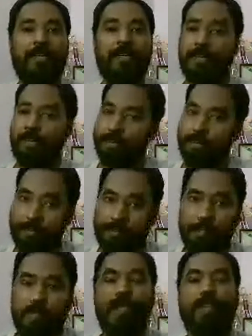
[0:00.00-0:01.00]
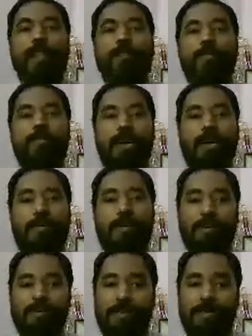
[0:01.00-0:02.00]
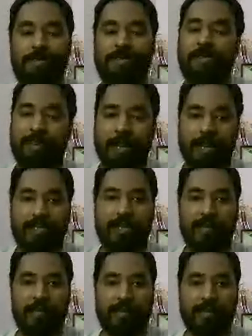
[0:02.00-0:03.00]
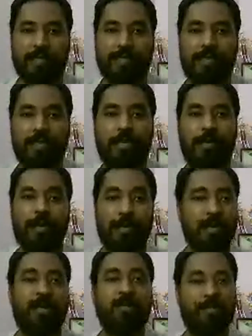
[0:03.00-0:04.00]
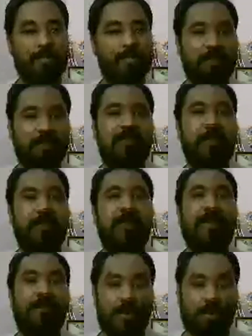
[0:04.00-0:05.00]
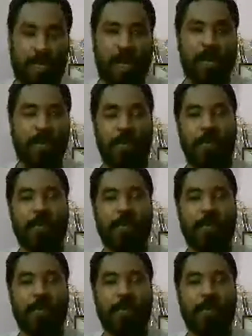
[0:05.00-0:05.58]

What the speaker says: So you can do that by using these freelancing projects, but do not depend on that